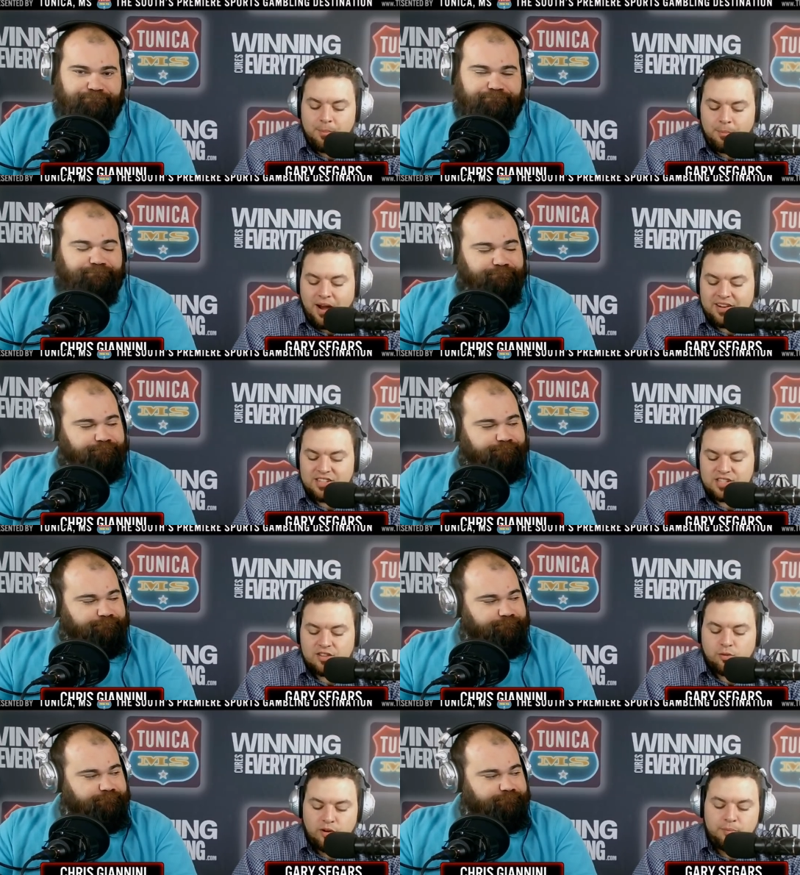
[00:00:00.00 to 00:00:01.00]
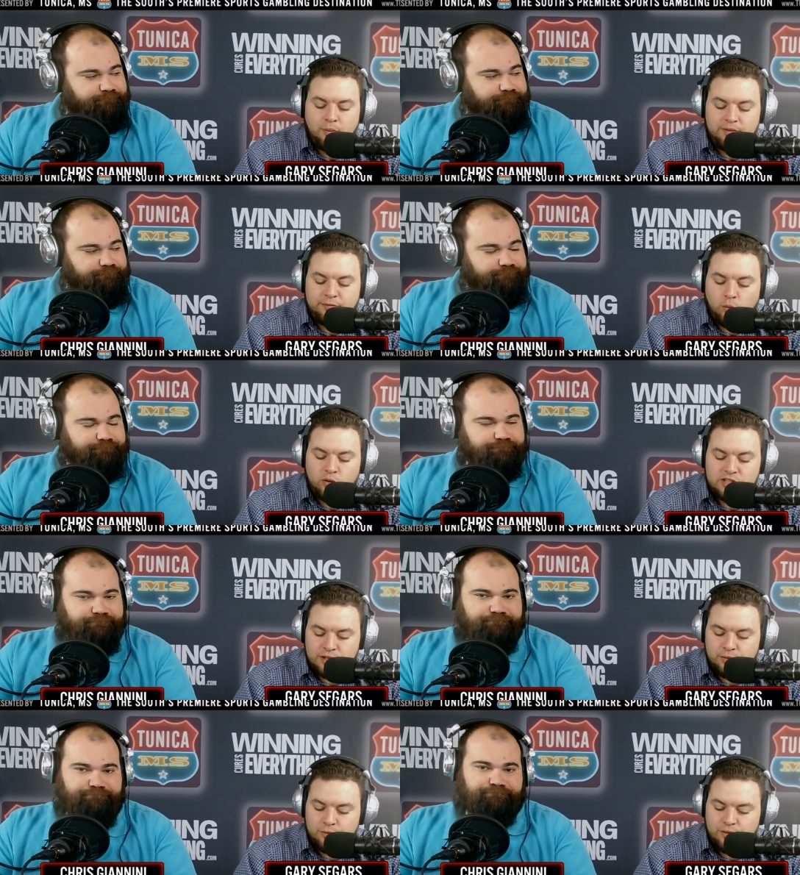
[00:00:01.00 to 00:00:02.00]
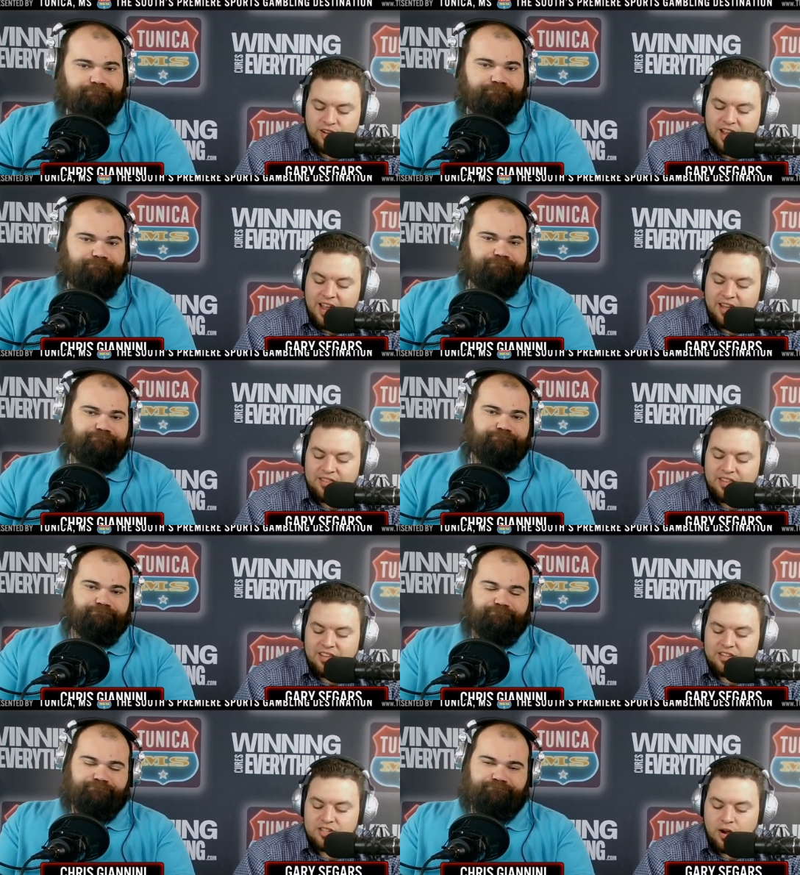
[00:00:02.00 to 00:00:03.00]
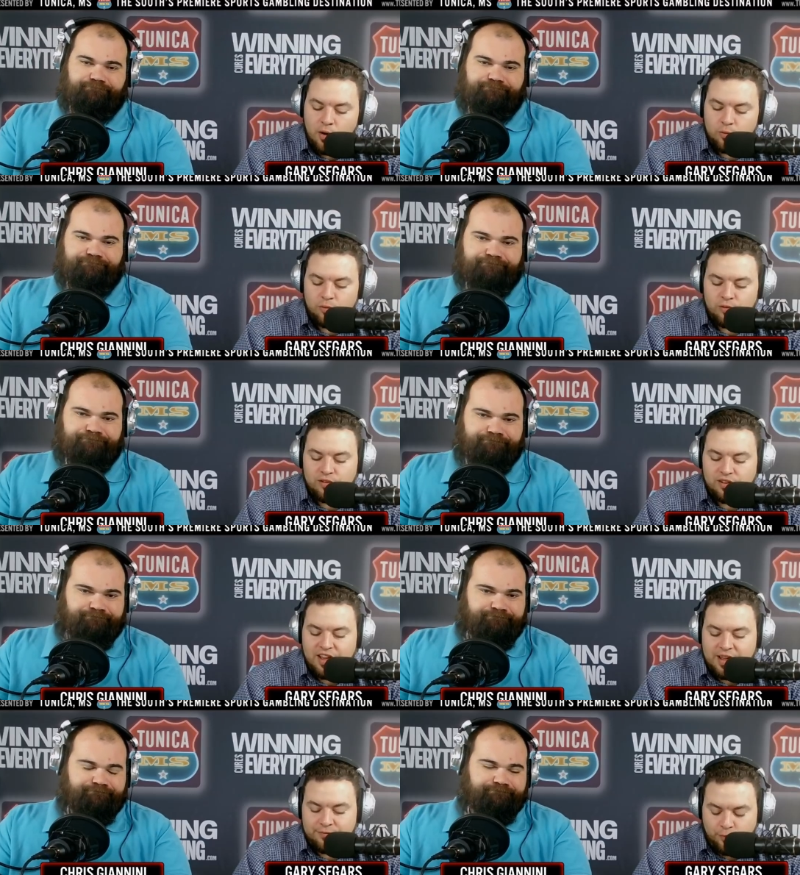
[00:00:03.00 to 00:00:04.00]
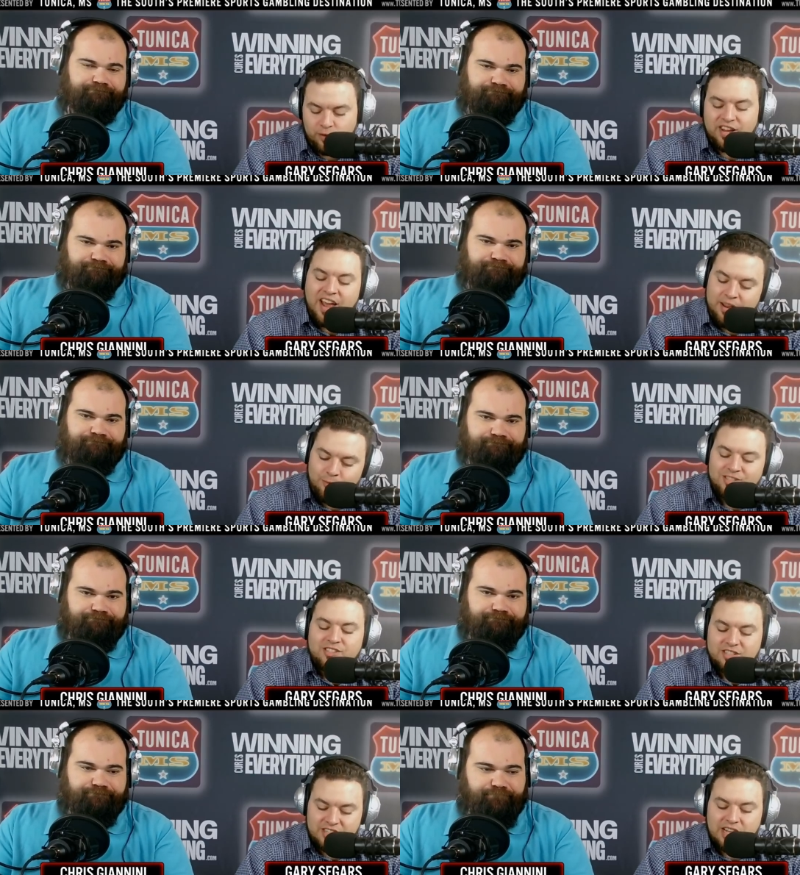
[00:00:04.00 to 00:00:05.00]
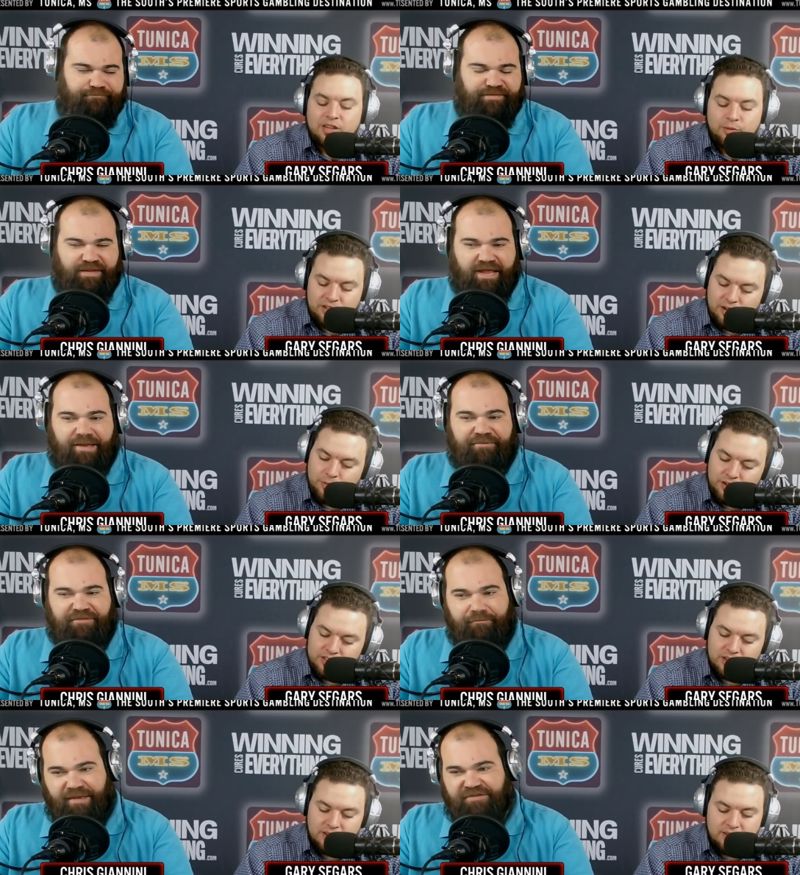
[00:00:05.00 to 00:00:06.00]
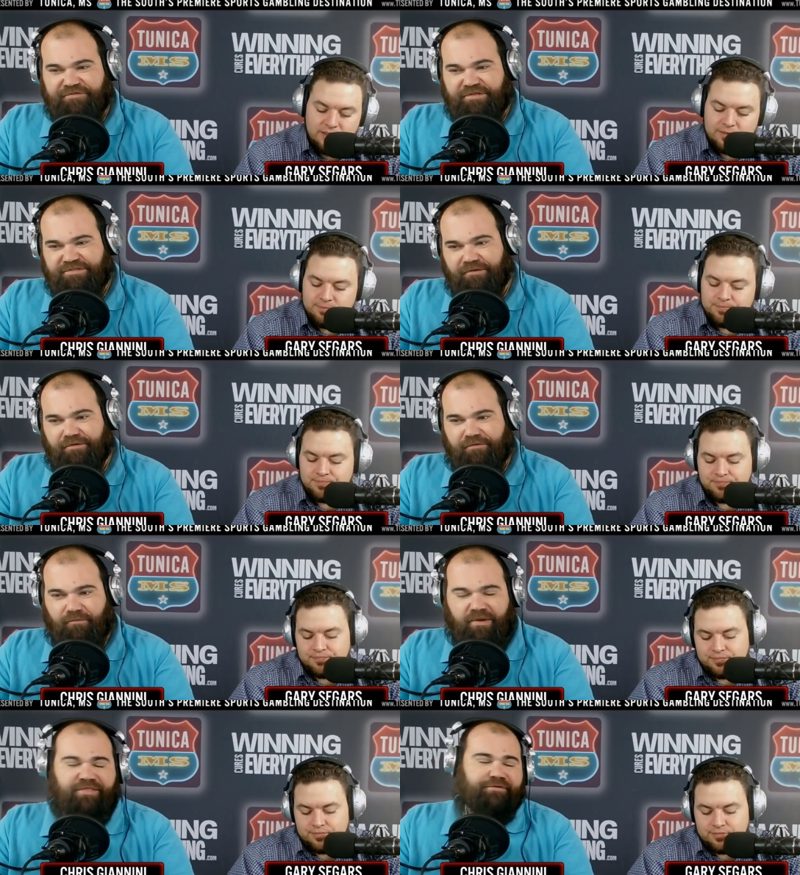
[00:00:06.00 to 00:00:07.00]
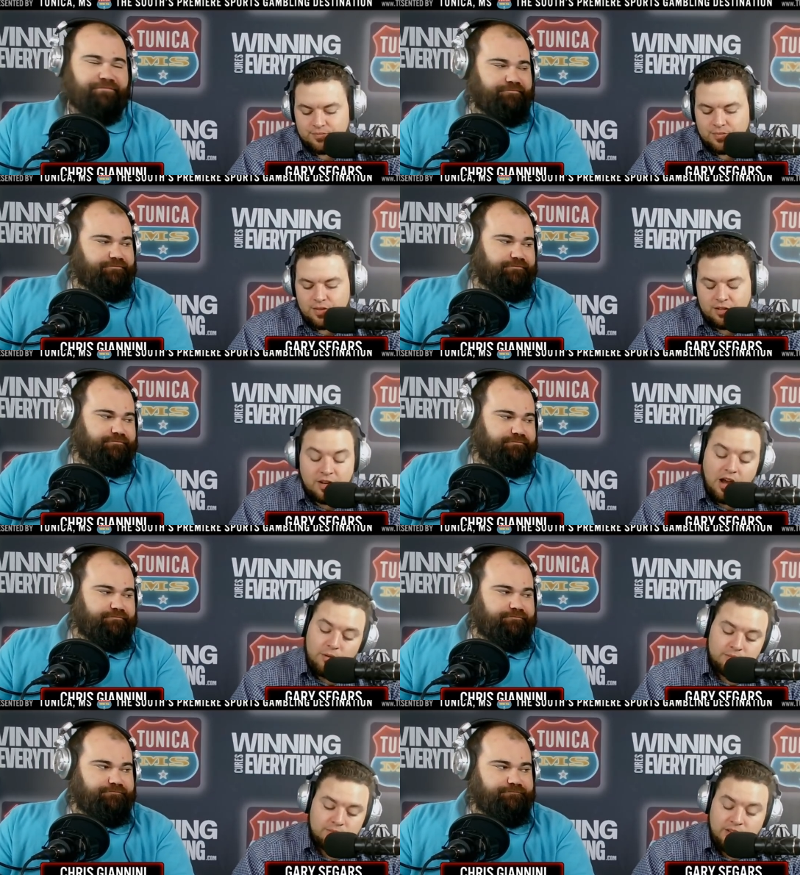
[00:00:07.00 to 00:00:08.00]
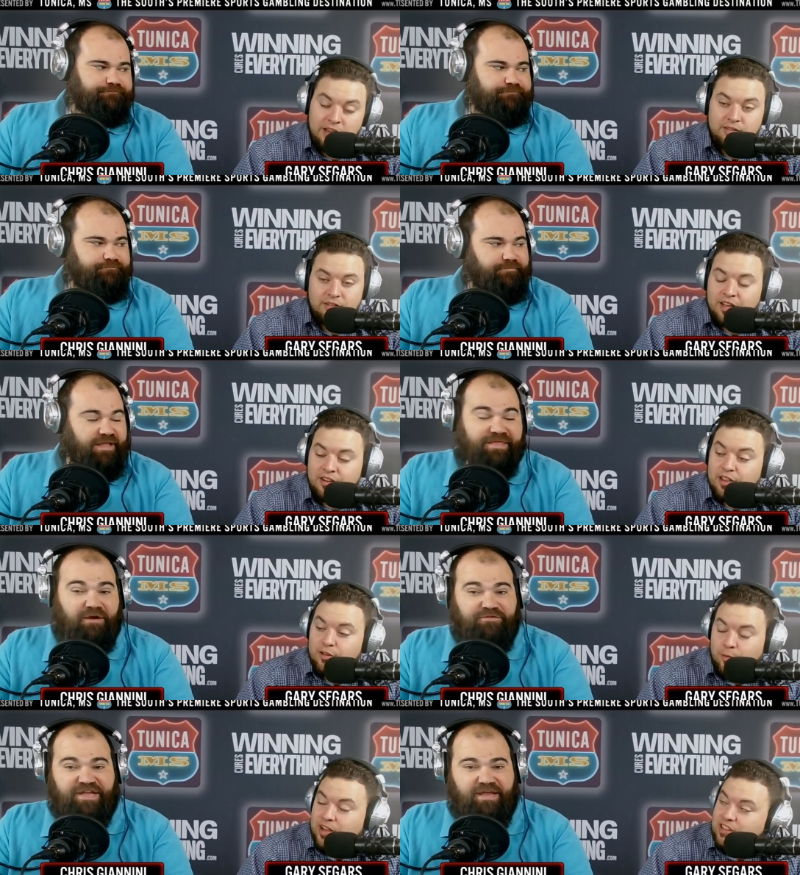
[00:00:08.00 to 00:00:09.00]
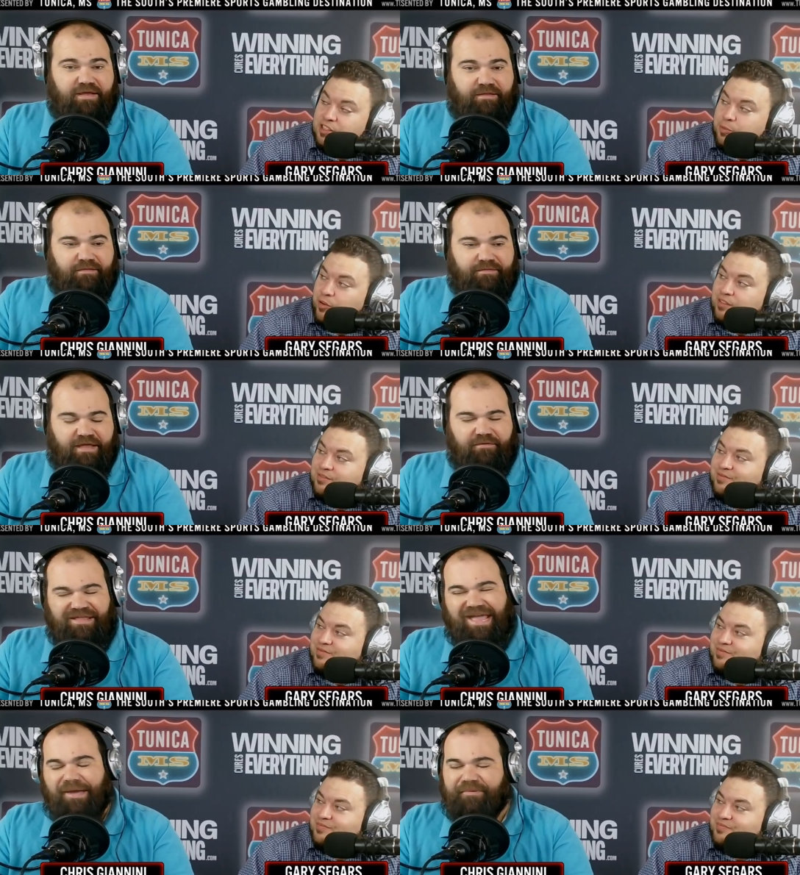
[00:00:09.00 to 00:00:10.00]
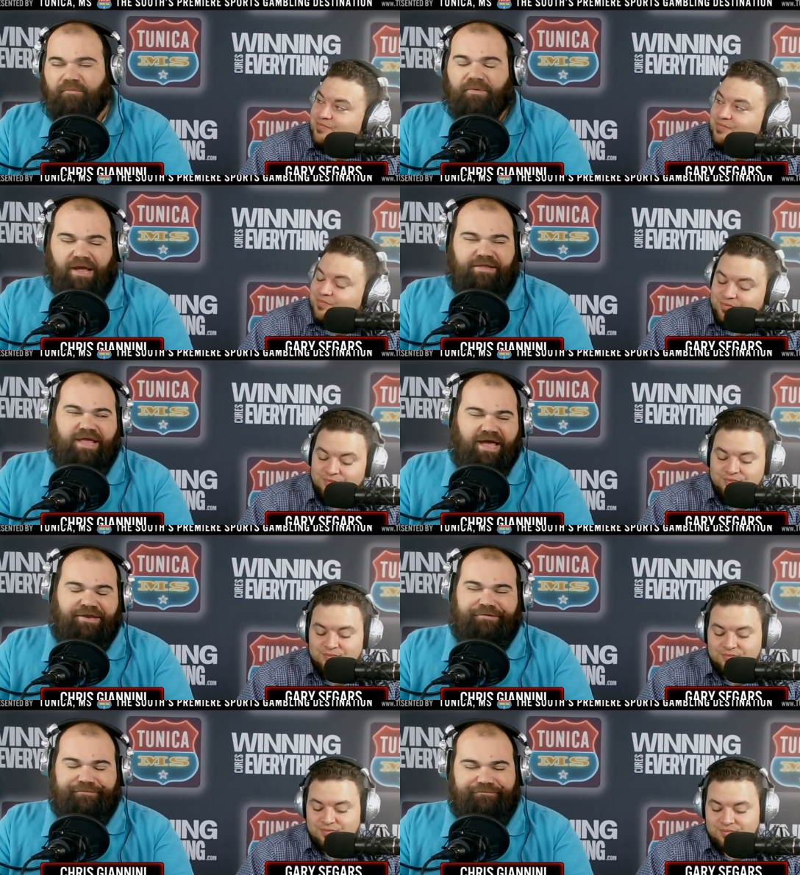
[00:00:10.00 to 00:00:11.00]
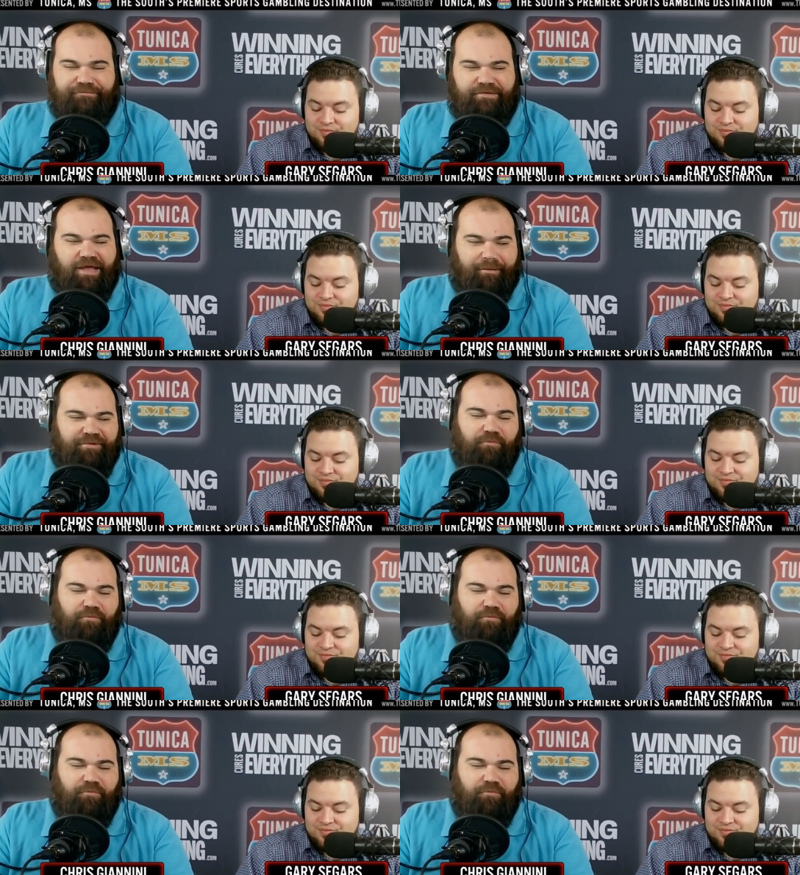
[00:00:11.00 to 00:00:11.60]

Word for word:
Speaker 1: minus 3.42 and the total at 48, which is exactly what the number is. Yeah, but is.
Speaker 2: the metrics don't know the weather.
Speaker 1: No. And and, and neither do we take, at this point. They don't
Speaker 2: yeah, but I, uh, yeah, I do yeah, I mean